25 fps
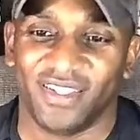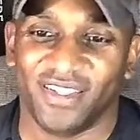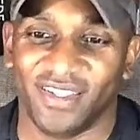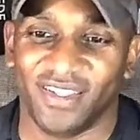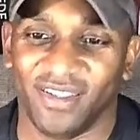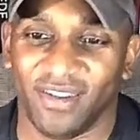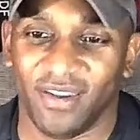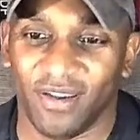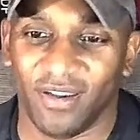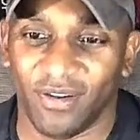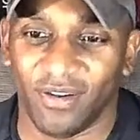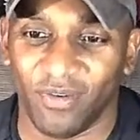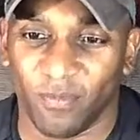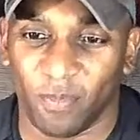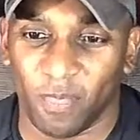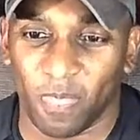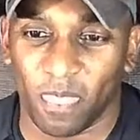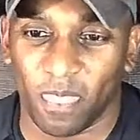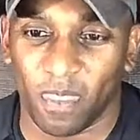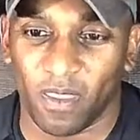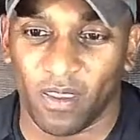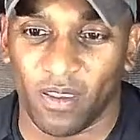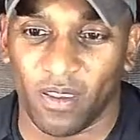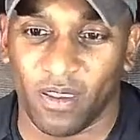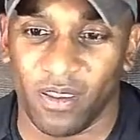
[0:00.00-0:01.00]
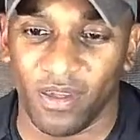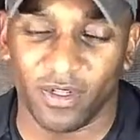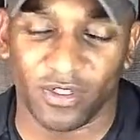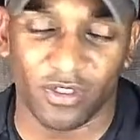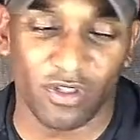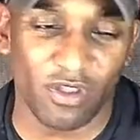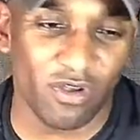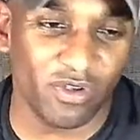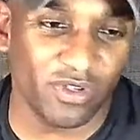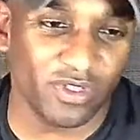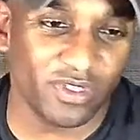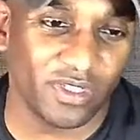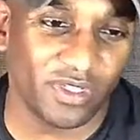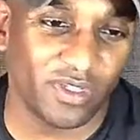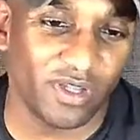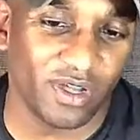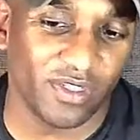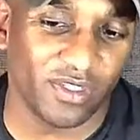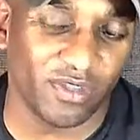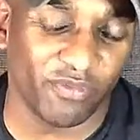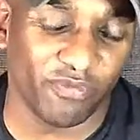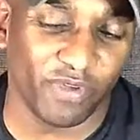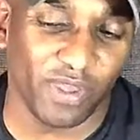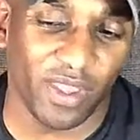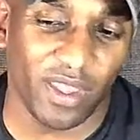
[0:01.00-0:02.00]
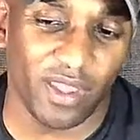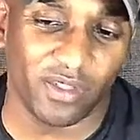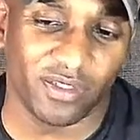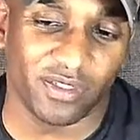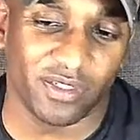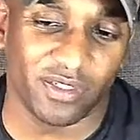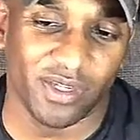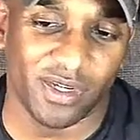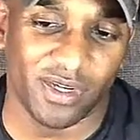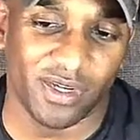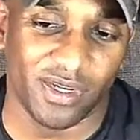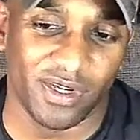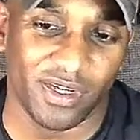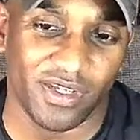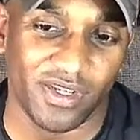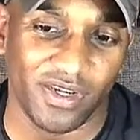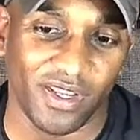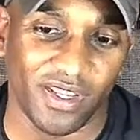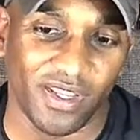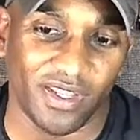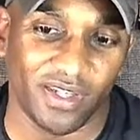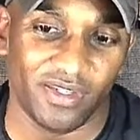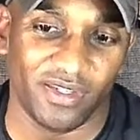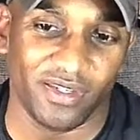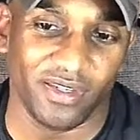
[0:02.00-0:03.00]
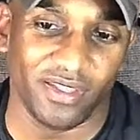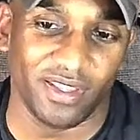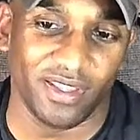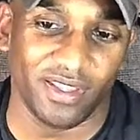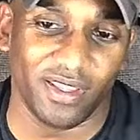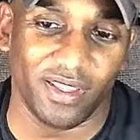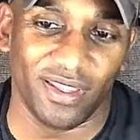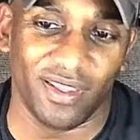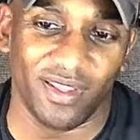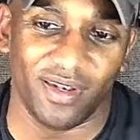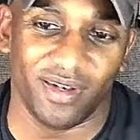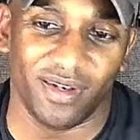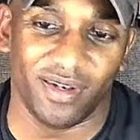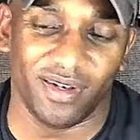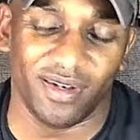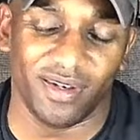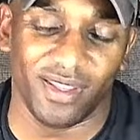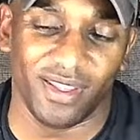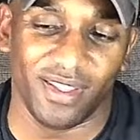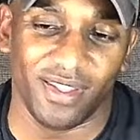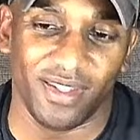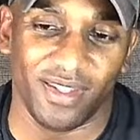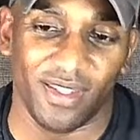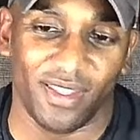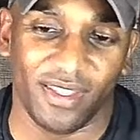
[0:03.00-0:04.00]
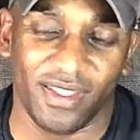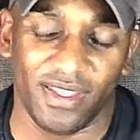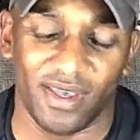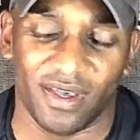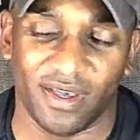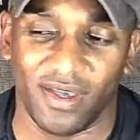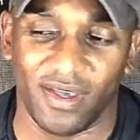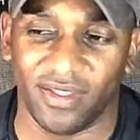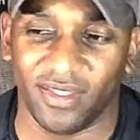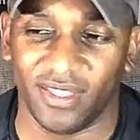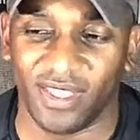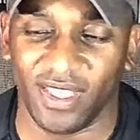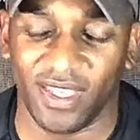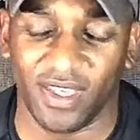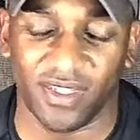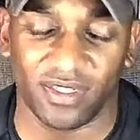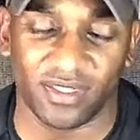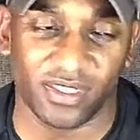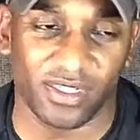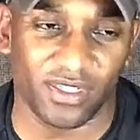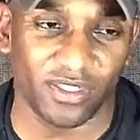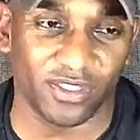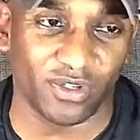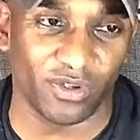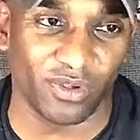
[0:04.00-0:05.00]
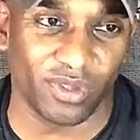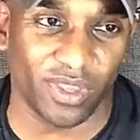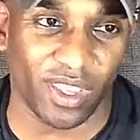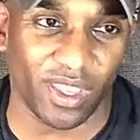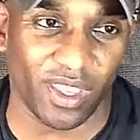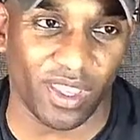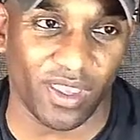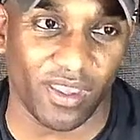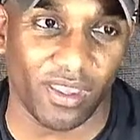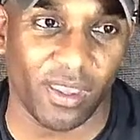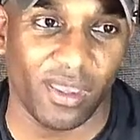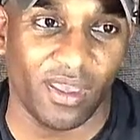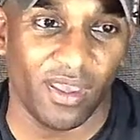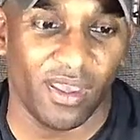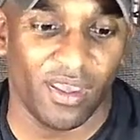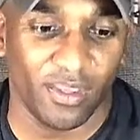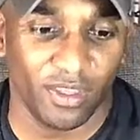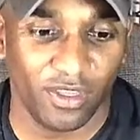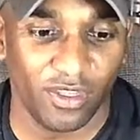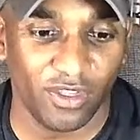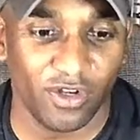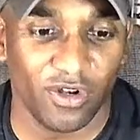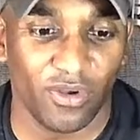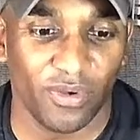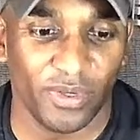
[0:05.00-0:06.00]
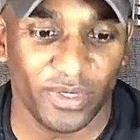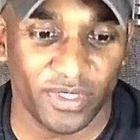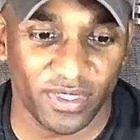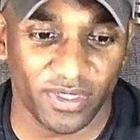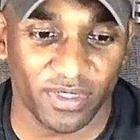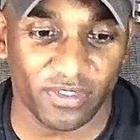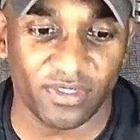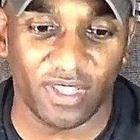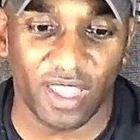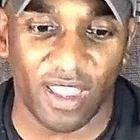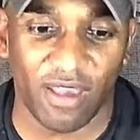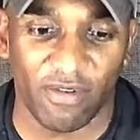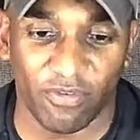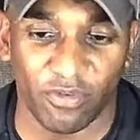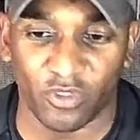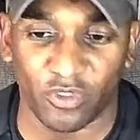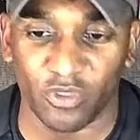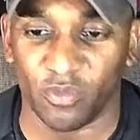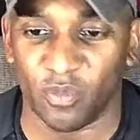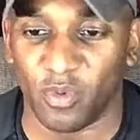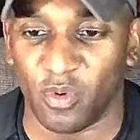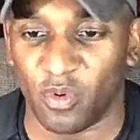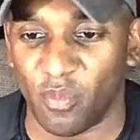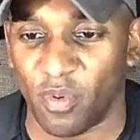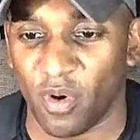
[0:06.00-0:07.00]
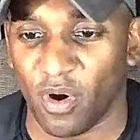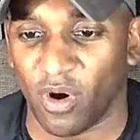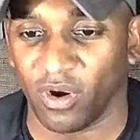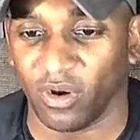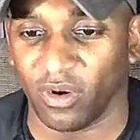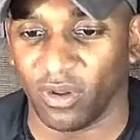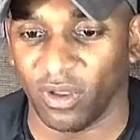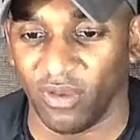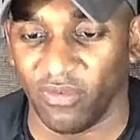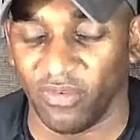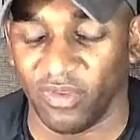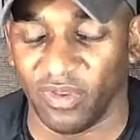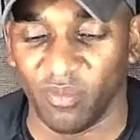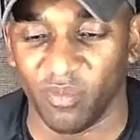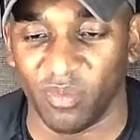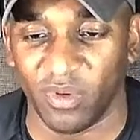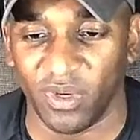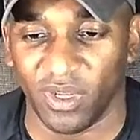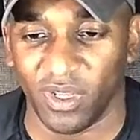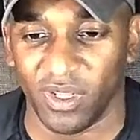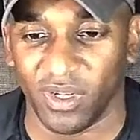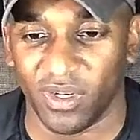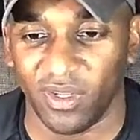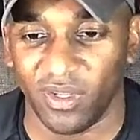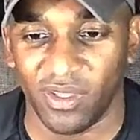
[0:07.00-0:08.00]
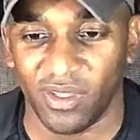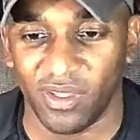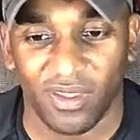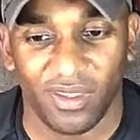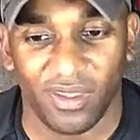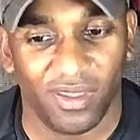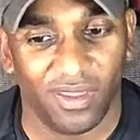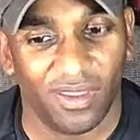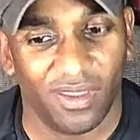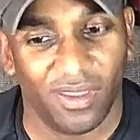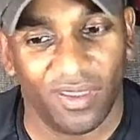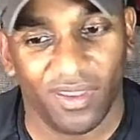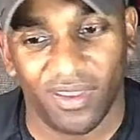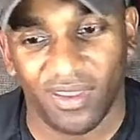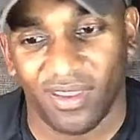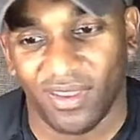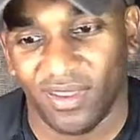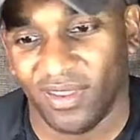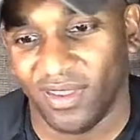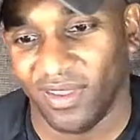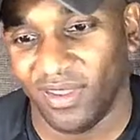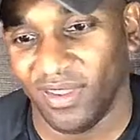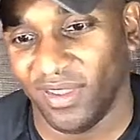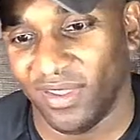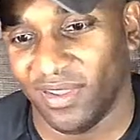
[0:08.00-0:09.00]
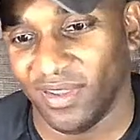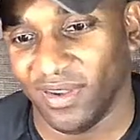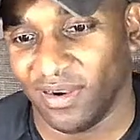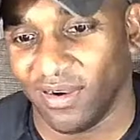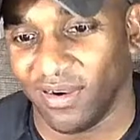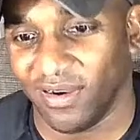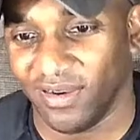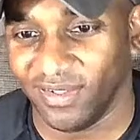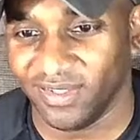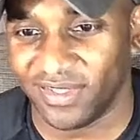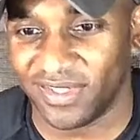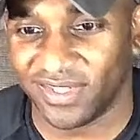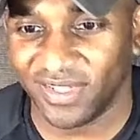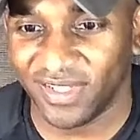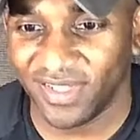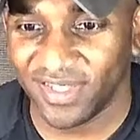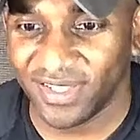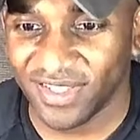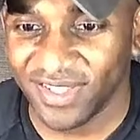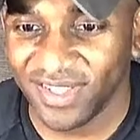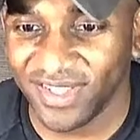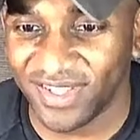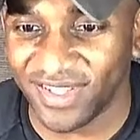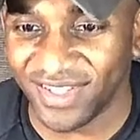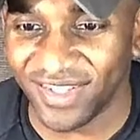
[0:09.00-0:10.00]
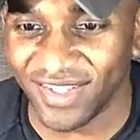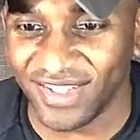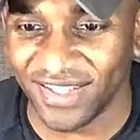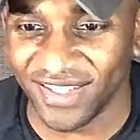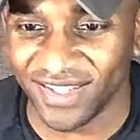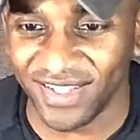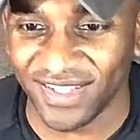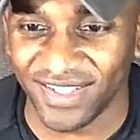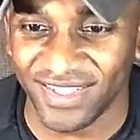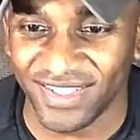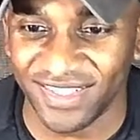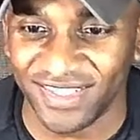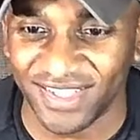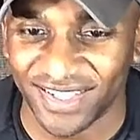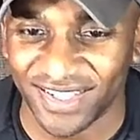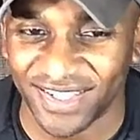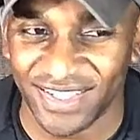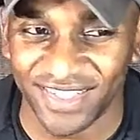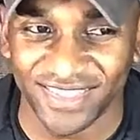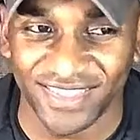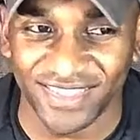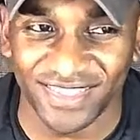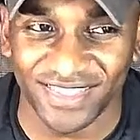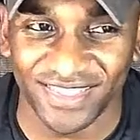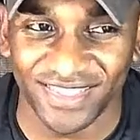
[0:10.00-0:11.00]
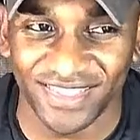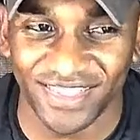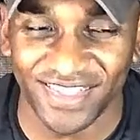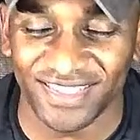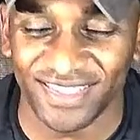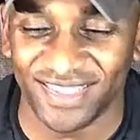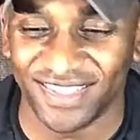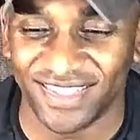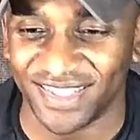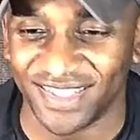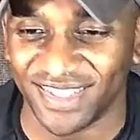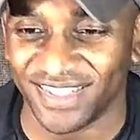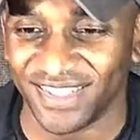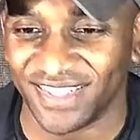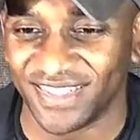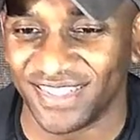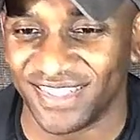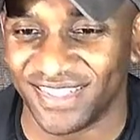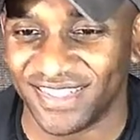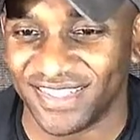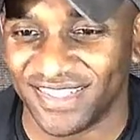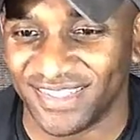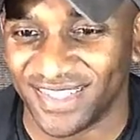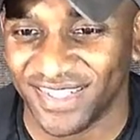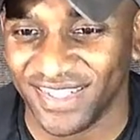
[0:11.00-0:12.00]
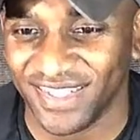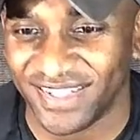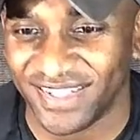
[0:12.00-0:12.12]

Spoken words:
And as long as the ducted fan's good and the ESC's okay, it's the salvageable part of it. But it hurts. It does. It does.